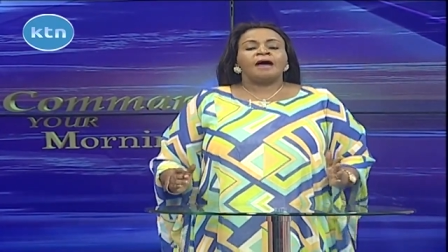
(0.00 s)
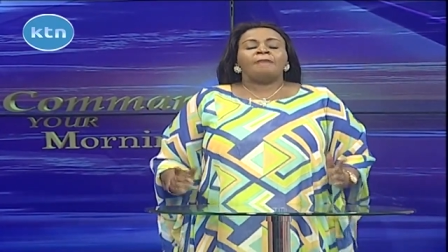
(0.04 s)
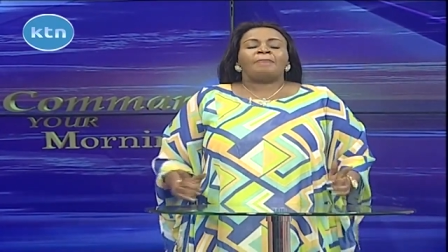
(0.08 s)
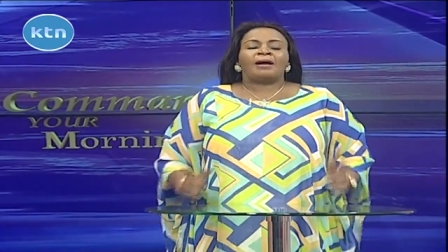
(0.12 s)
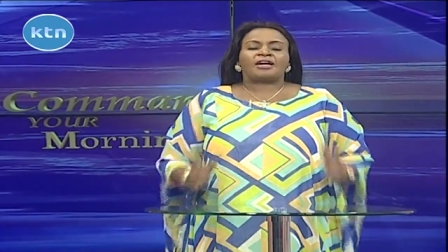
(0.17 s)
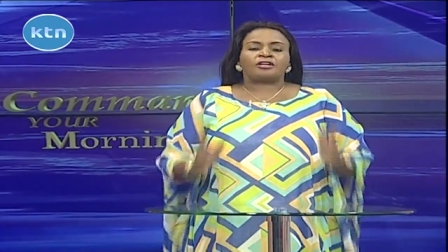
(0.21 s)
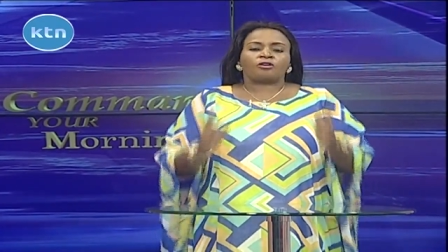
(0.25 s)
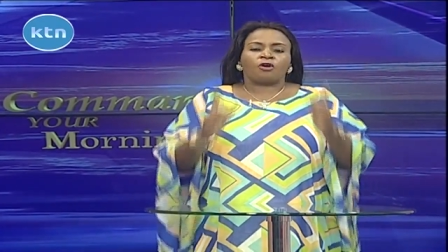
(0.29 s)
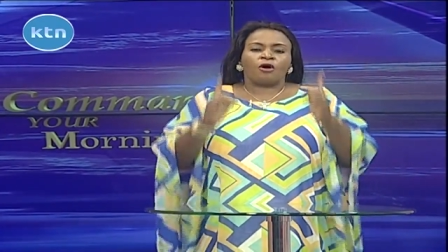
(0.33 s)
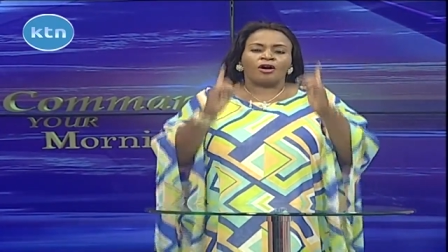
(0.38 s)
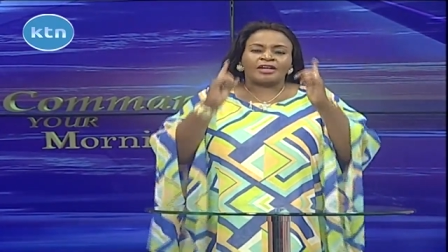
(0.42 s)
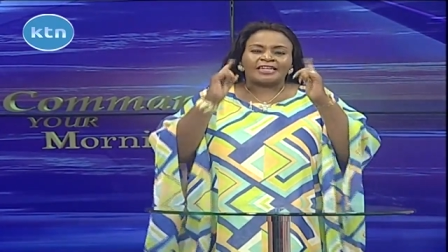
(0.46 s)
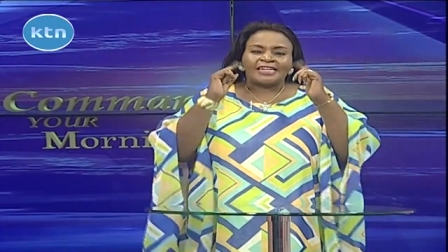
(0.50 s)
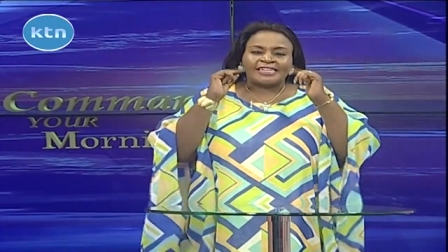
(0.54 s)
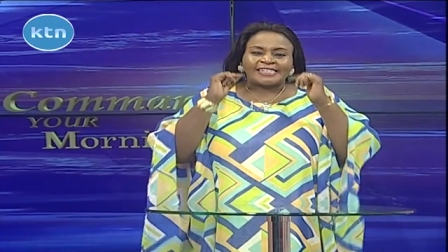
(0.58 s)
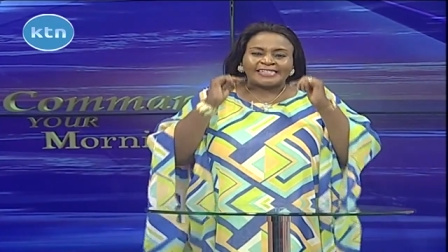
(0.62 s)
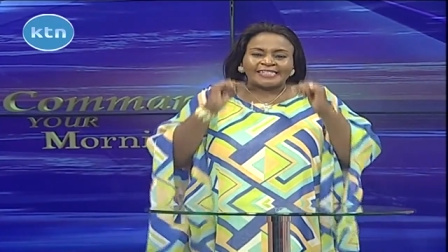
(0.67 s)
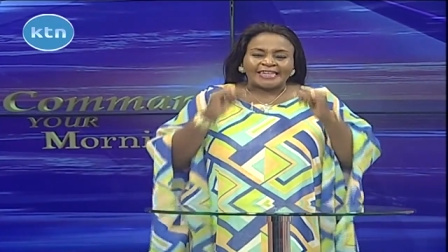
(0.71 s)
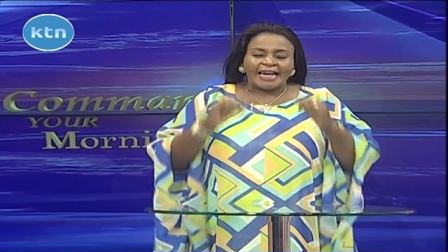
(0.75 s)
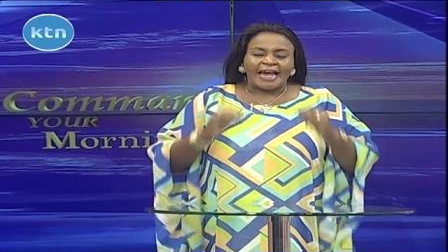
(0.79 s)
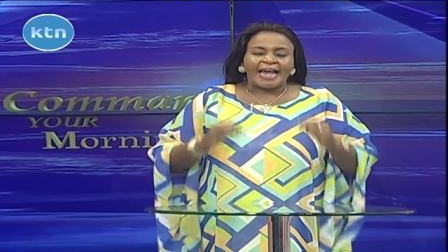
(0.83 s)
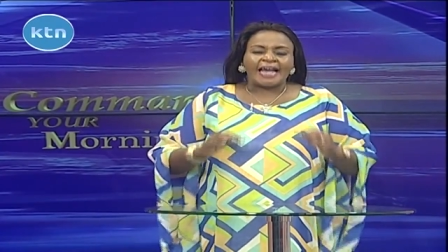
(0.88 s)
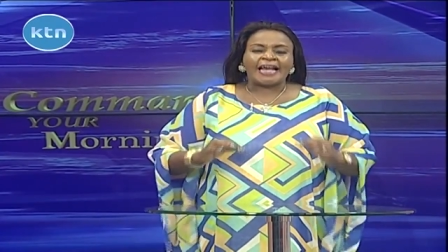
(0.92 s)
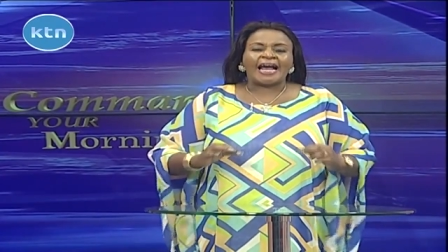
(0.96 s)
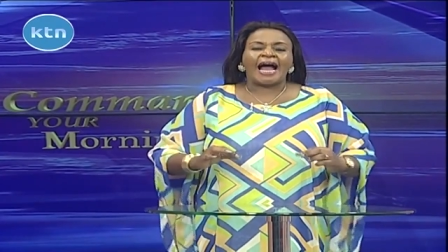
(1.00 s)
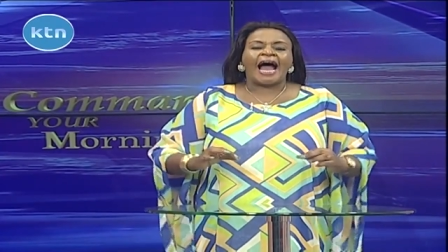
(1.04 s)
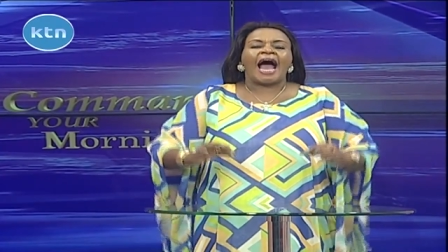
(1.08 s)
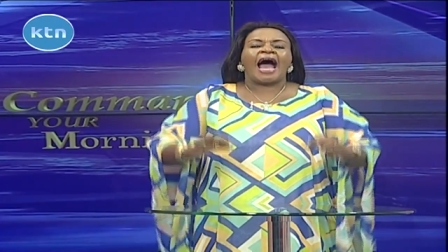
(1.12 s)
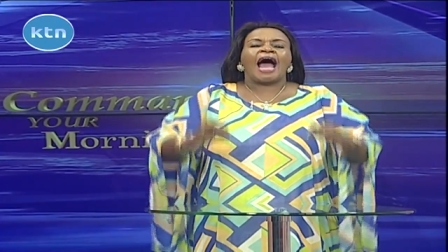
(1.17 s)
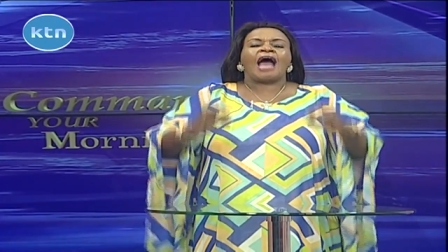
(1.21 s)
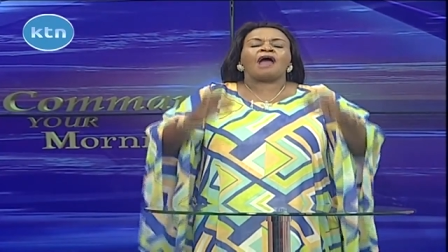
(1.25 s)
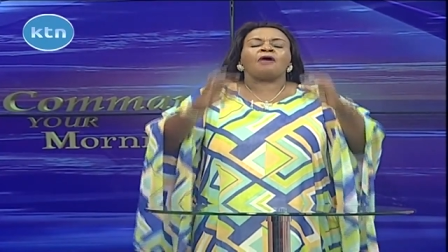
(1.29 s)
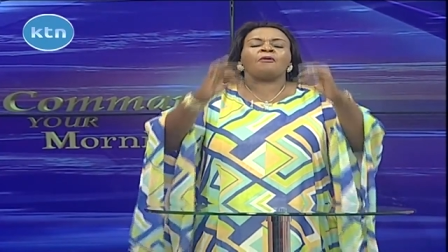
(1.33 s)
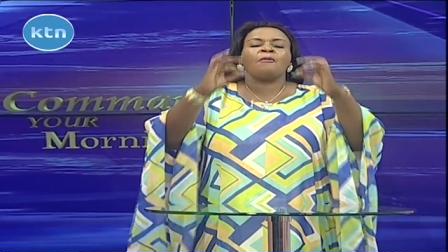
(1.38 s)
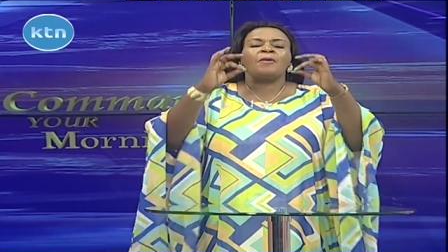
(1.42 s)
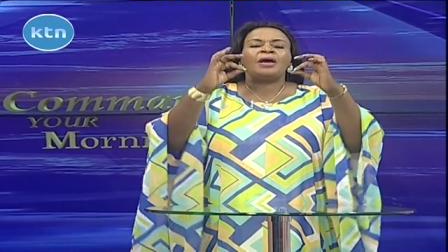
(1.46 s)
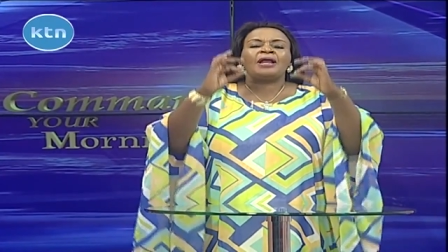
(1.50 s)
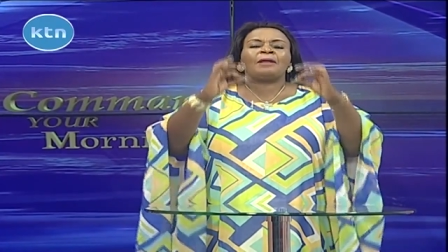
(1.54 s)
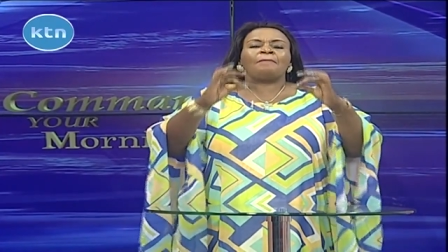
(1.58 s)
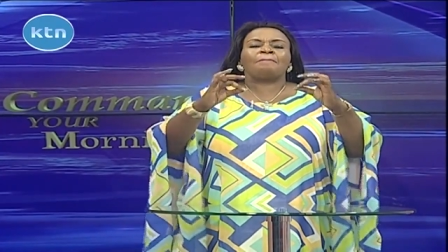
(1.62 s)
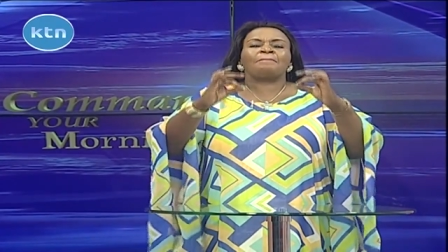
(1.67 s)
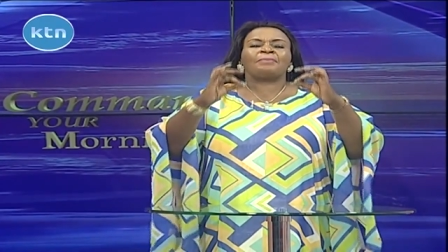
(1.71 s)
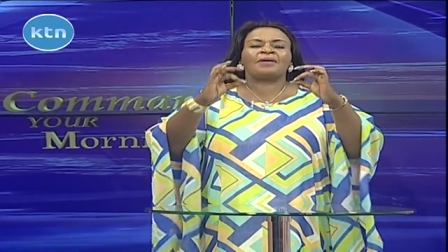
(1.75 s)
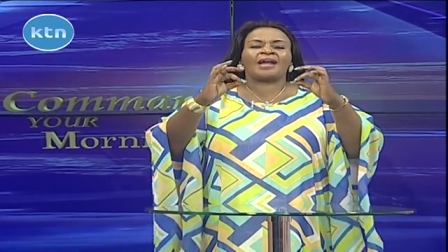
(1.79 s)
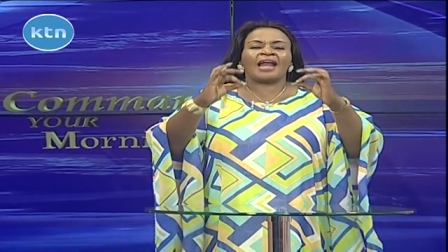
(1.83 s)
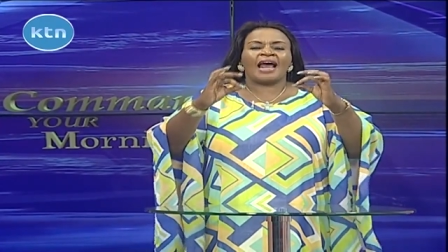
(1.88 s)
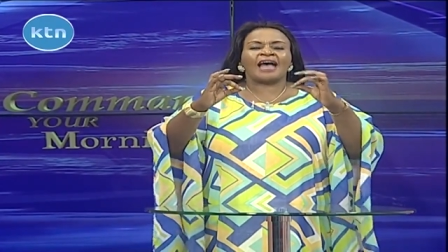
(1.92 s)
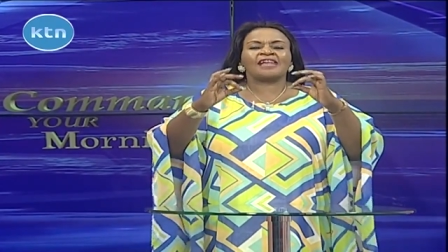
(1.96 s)
But God is saying, I will
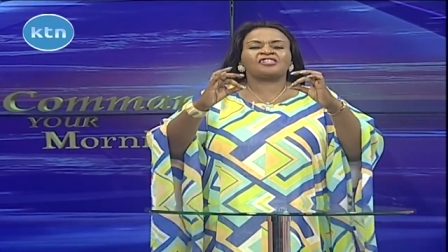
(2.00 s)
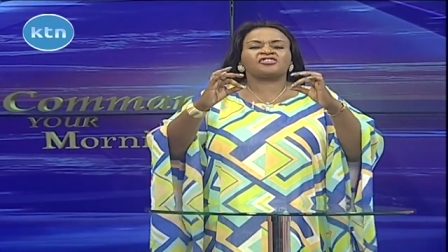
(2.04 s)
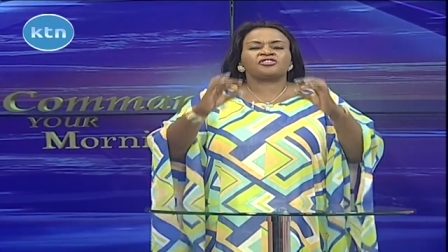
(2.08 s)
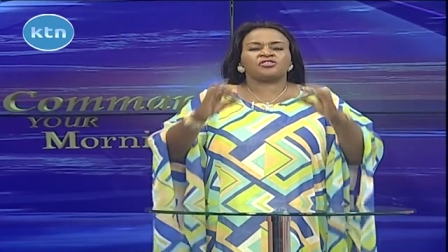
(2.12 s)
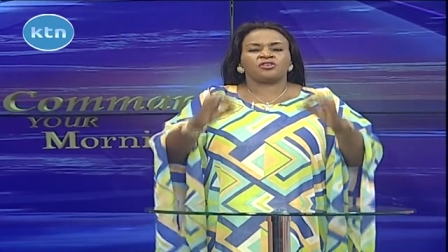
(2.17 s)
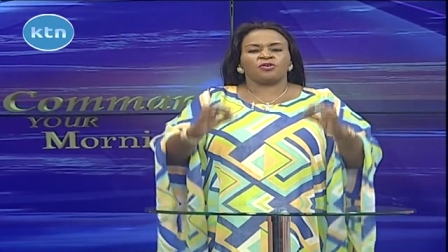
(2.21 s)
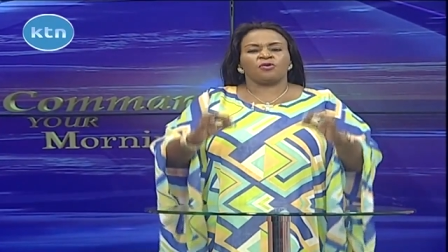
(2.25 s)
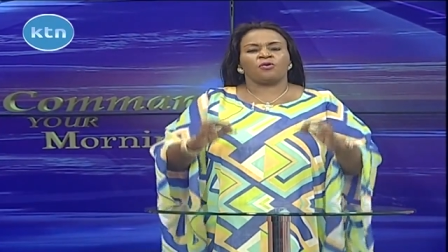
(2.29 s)
bless